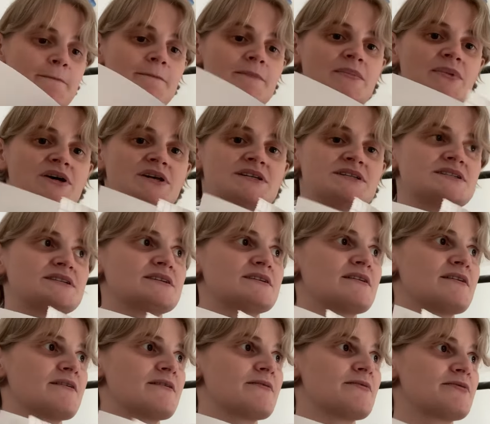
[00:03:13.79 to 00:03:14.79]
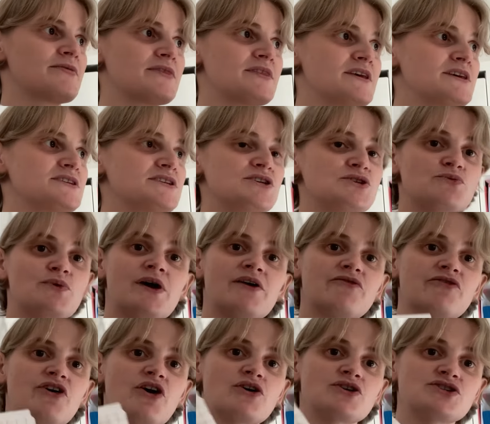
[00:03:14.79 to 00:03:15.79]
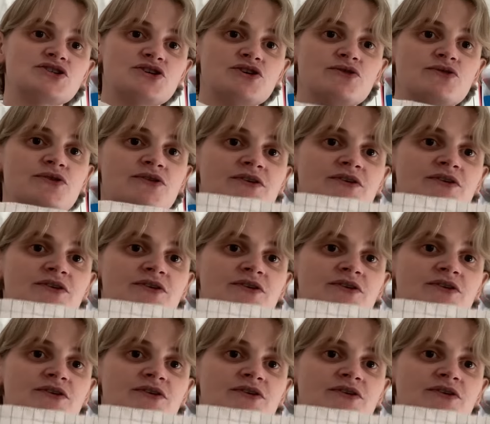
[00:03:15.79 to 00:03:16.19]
But this is where I've got to.